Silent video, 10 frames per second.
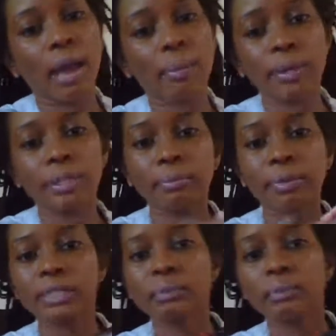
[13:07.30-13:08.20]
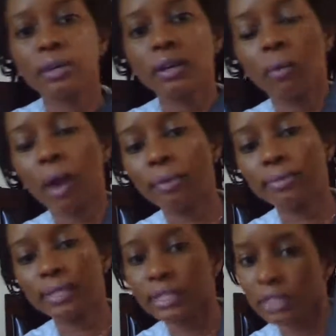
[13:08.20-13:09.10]
I picked up this book while I
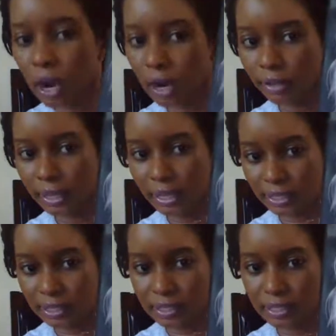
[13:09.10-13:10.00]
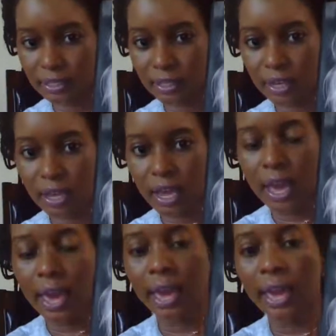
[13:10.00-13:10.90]
was in Target.
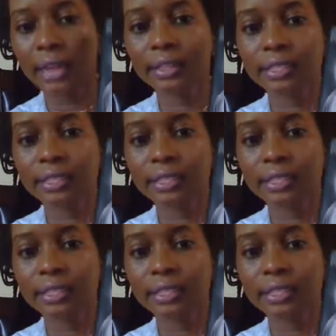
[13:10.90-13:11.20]
And